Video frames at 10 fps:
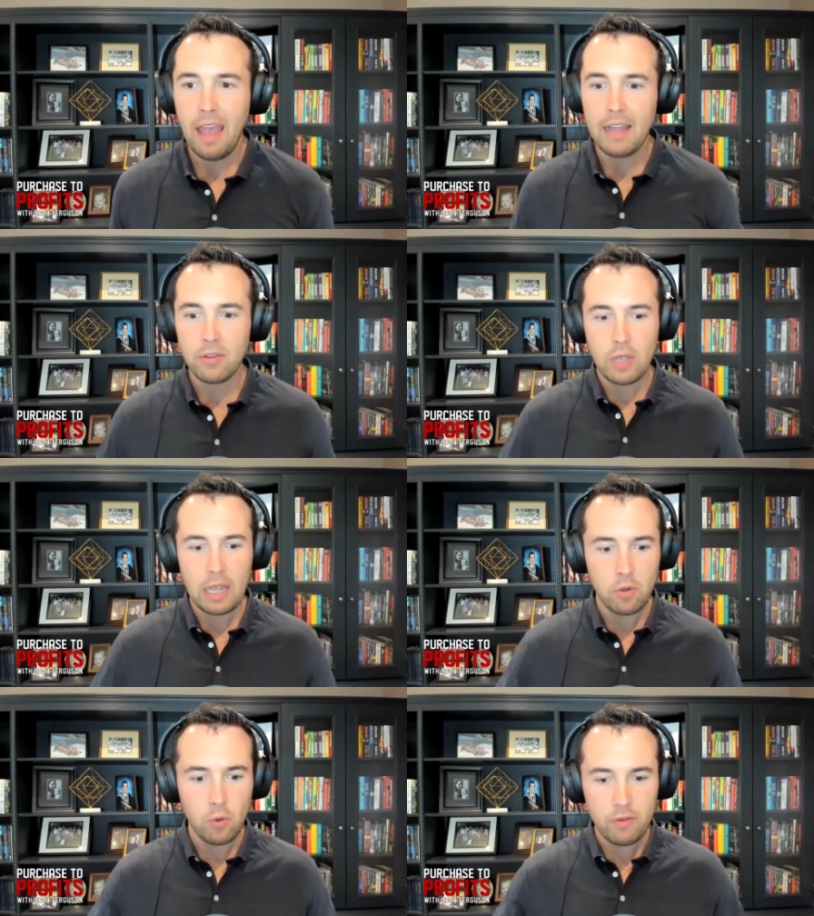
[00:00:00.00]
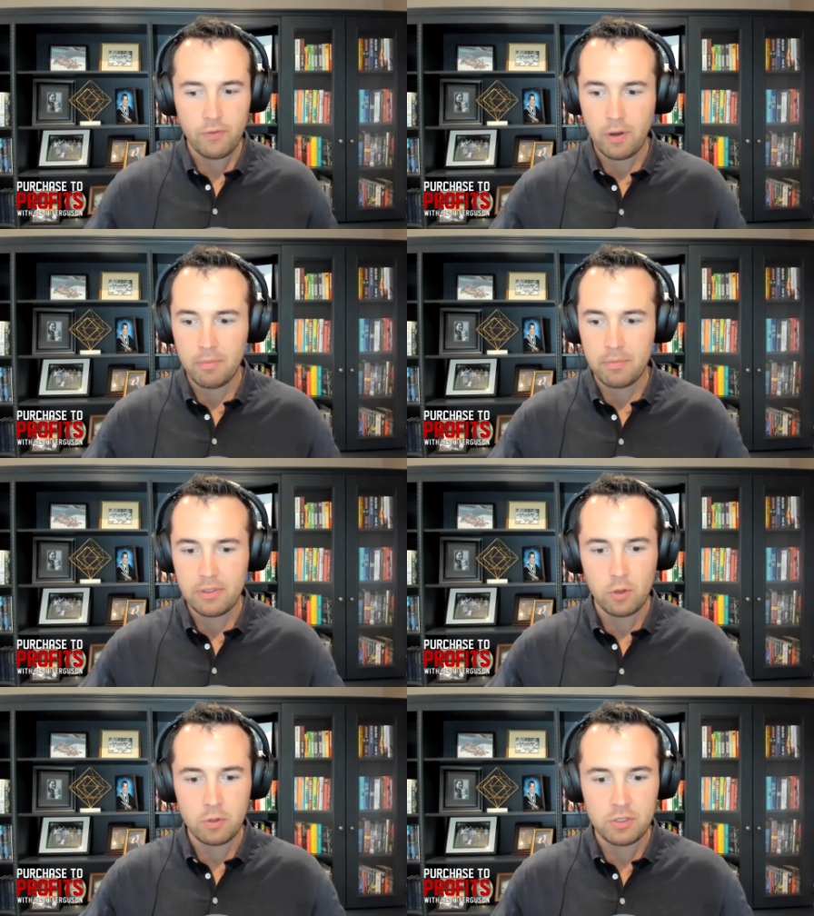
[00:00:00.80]
And and going
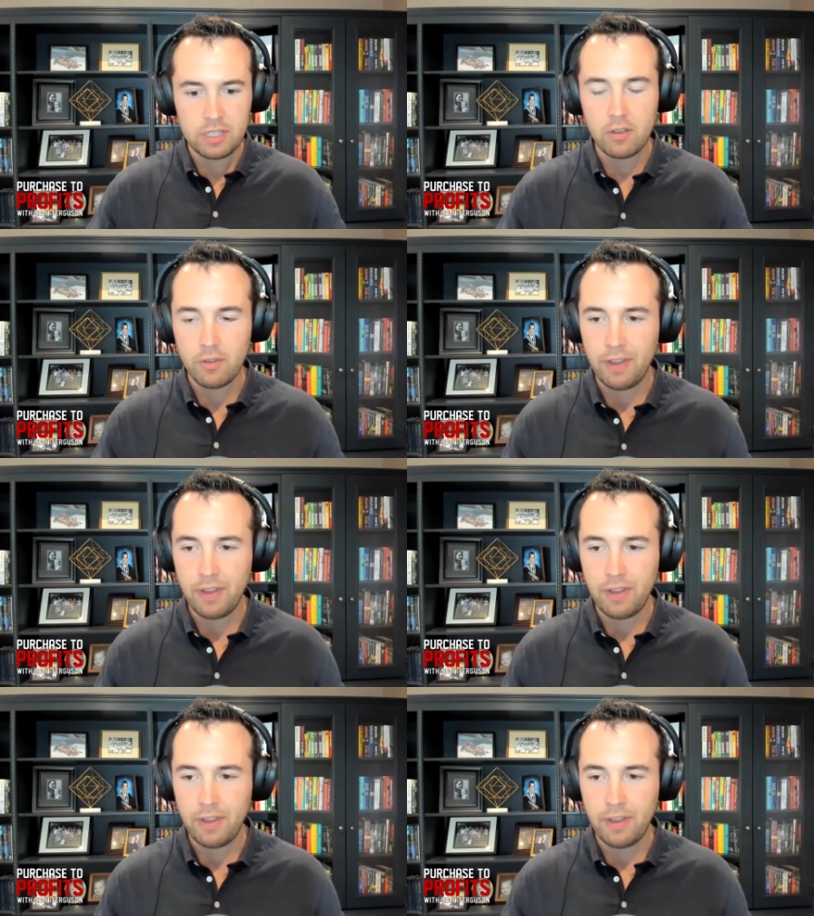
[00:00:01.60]
from those single